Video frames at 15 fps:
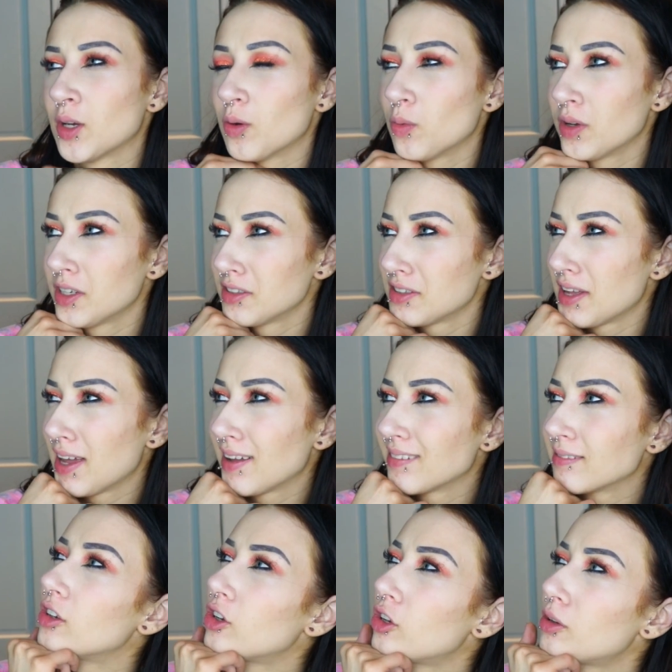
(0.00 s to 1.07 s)
what is that?
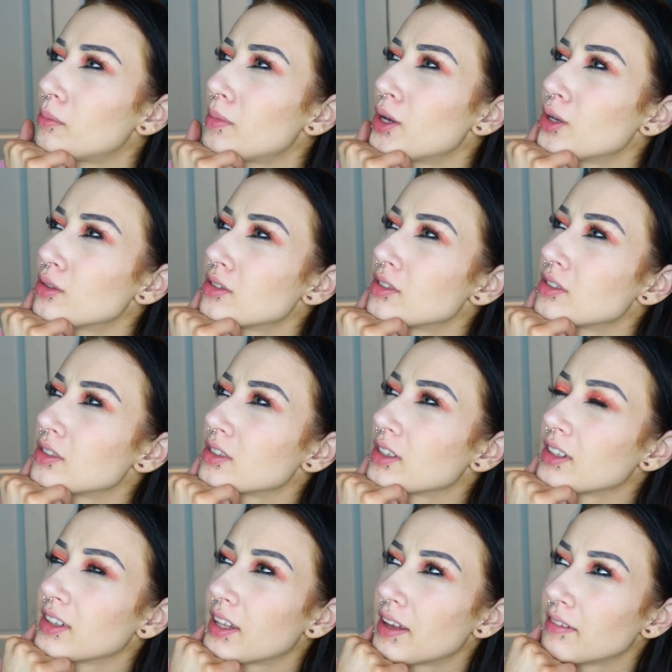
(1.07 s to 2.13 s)
Almost
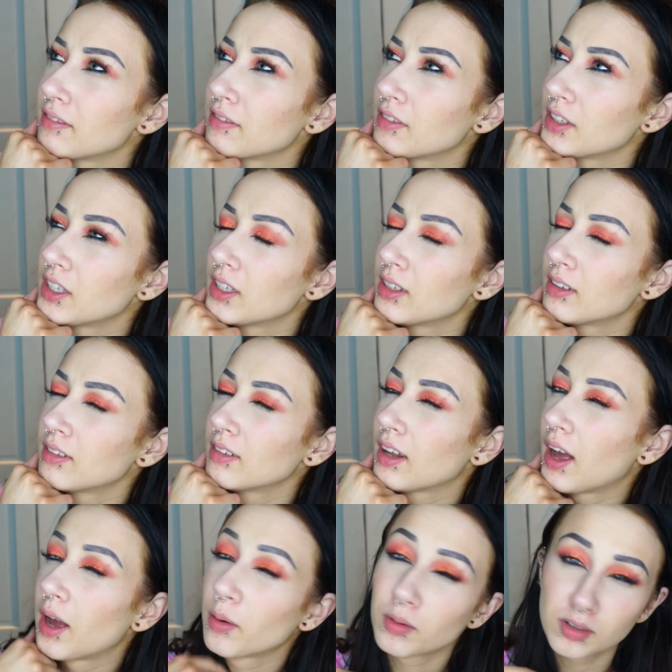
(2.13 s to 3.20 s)
11
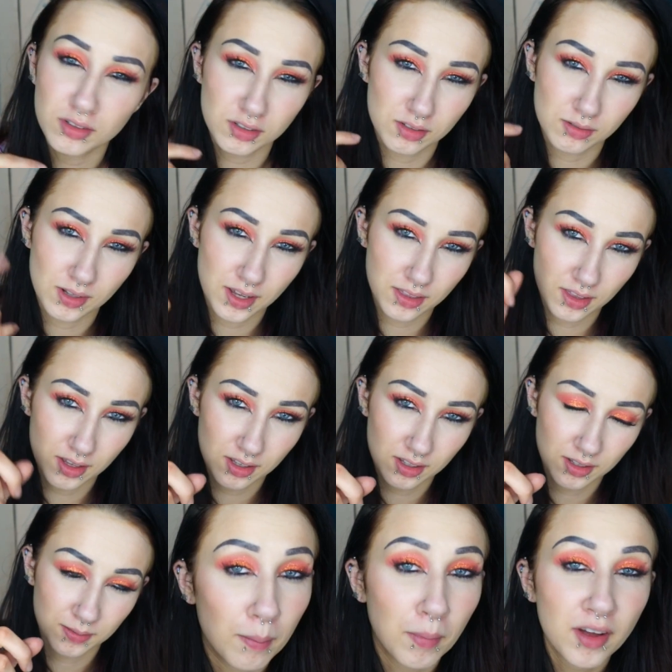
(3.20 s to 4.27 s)
hours, I
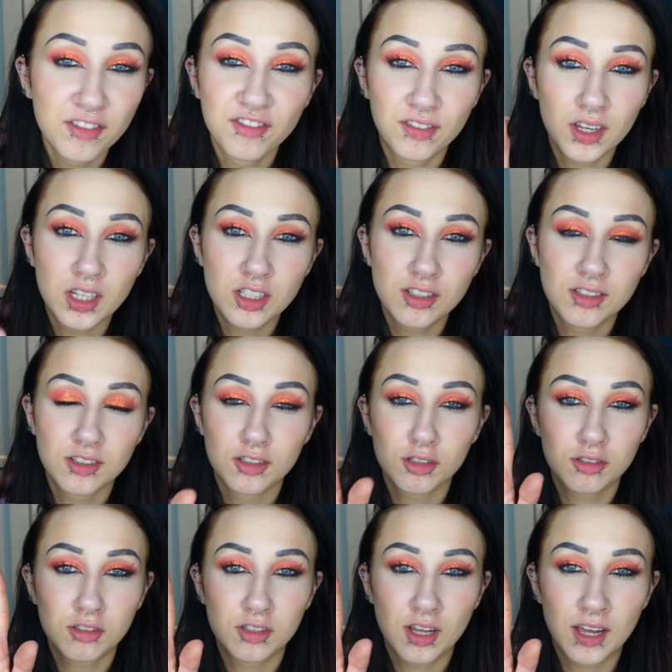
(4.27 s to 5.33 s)
think. My face
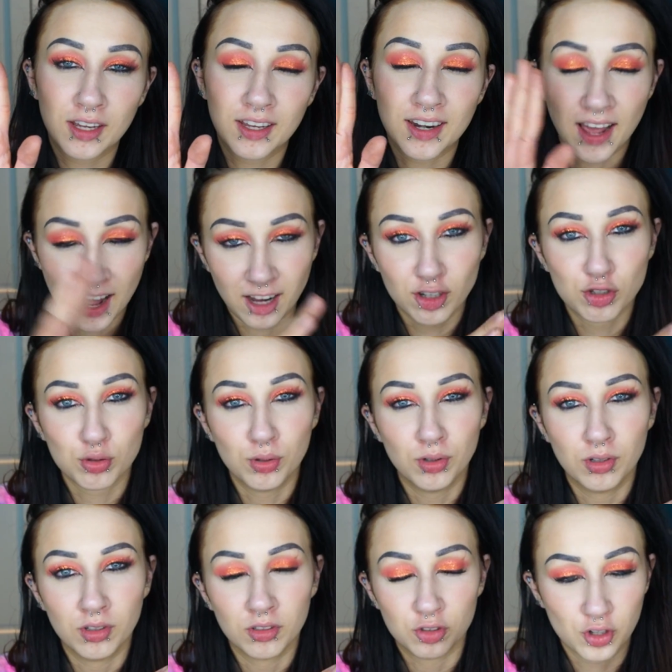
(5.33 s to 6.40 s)
looks like an
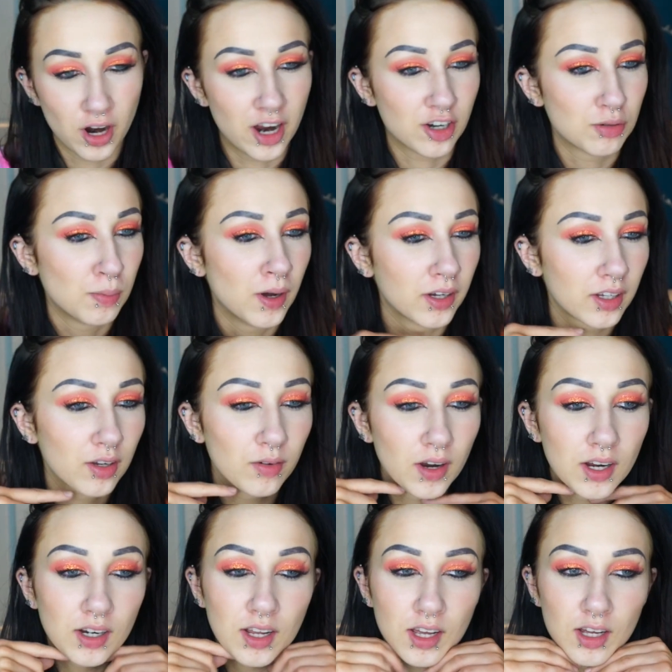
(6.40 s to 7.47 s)
actual trash bucket
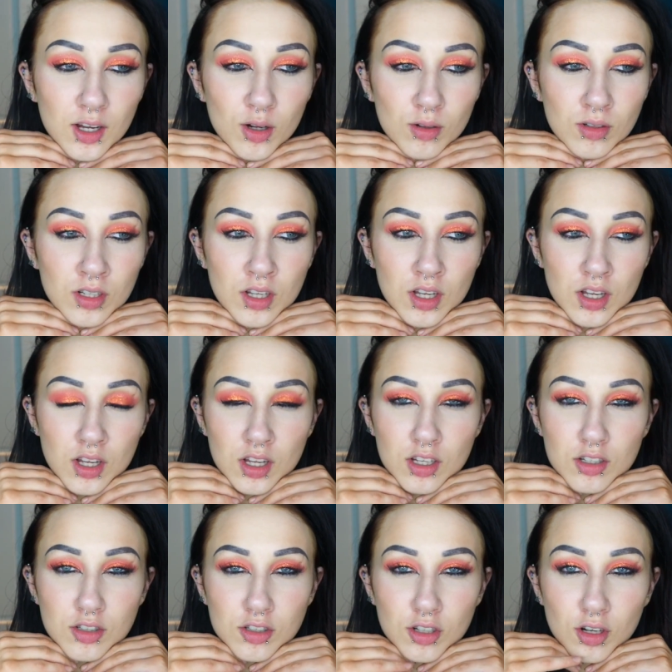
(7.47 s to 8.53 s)
right now,
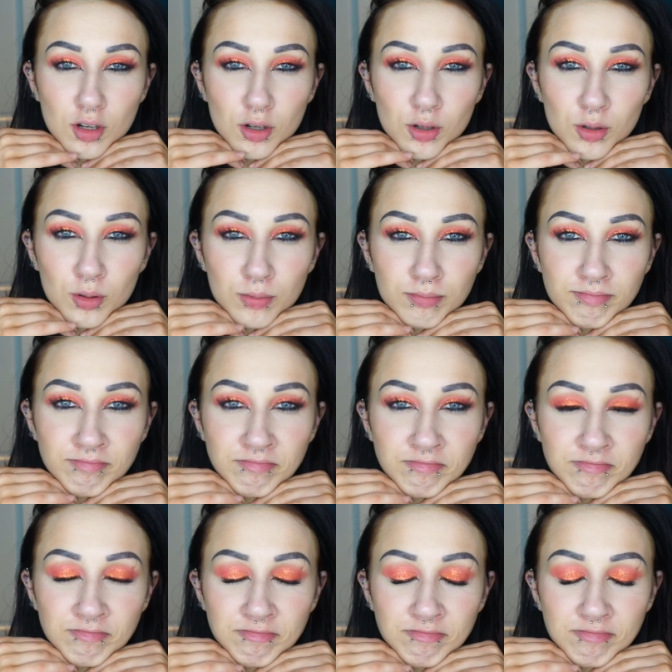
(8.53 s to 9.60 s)
so
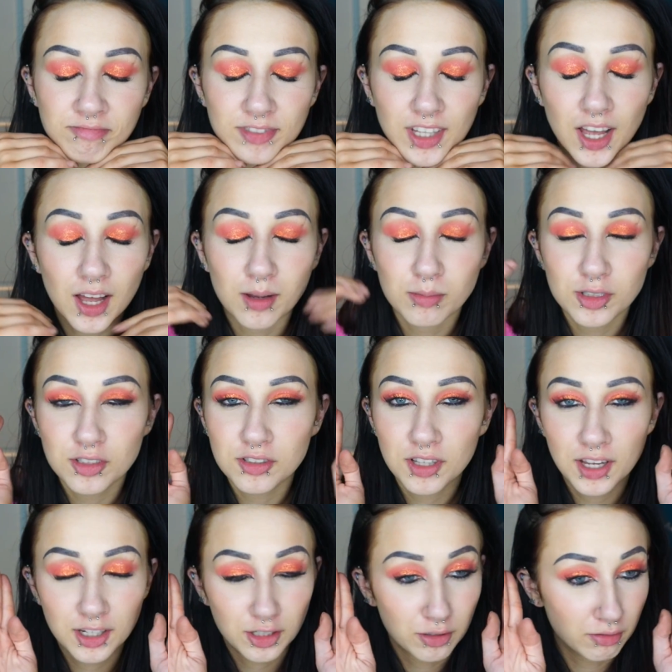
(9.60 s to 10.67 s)
I'm just
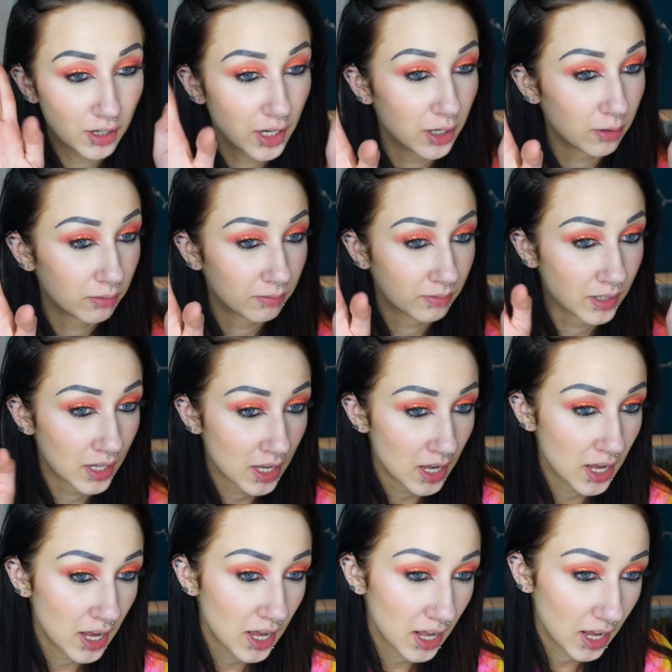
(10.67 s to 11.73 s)
letting you know.
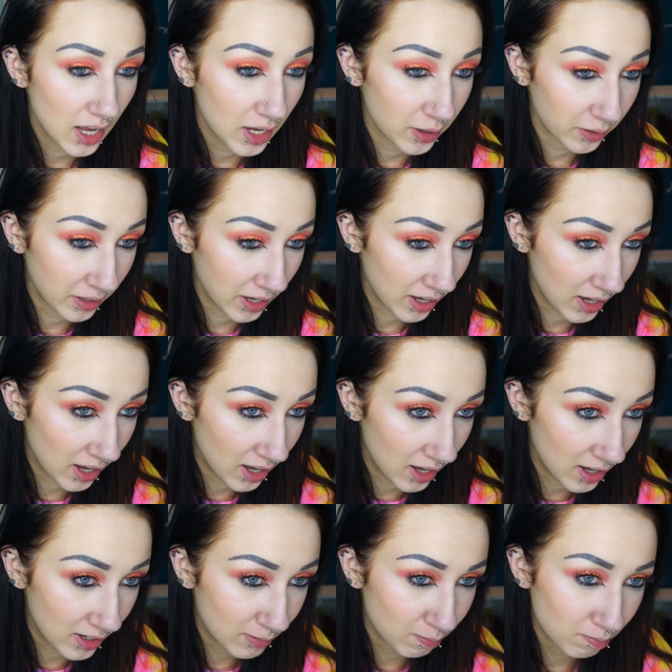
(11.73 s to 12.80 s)
Okay,
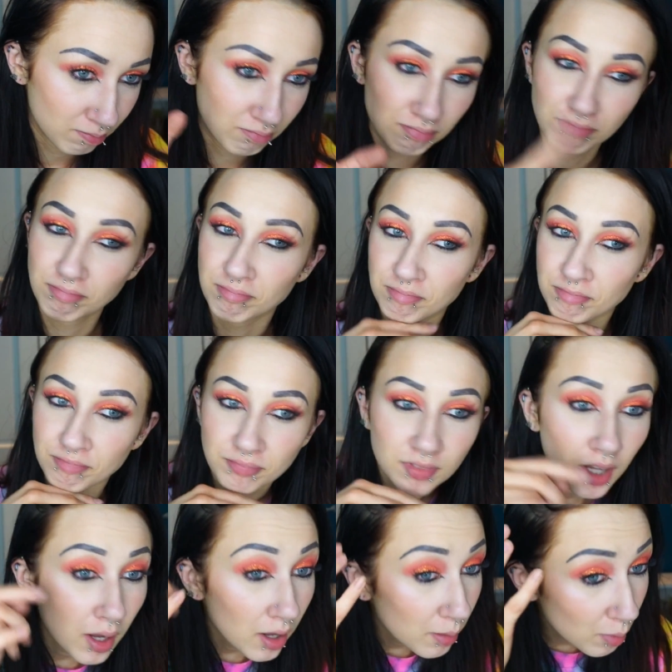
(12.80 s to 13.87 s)
I'm
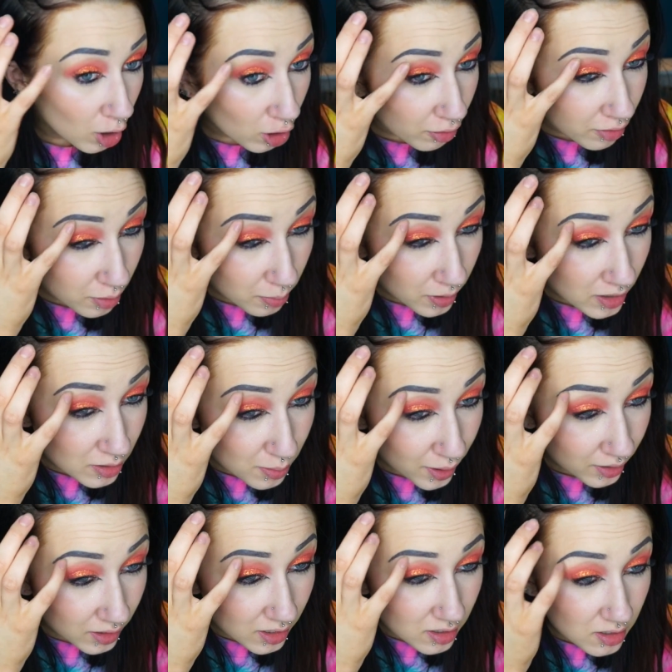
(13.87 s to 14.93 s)
all over the place
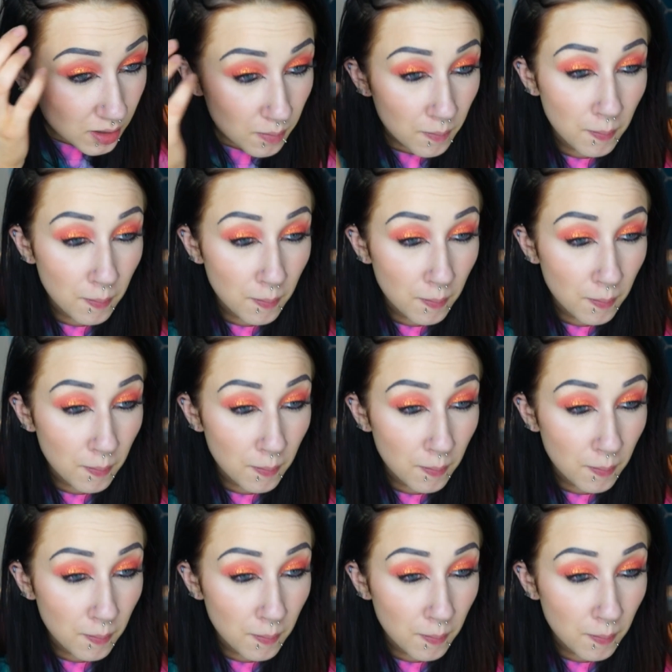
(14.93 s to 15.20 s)
about this.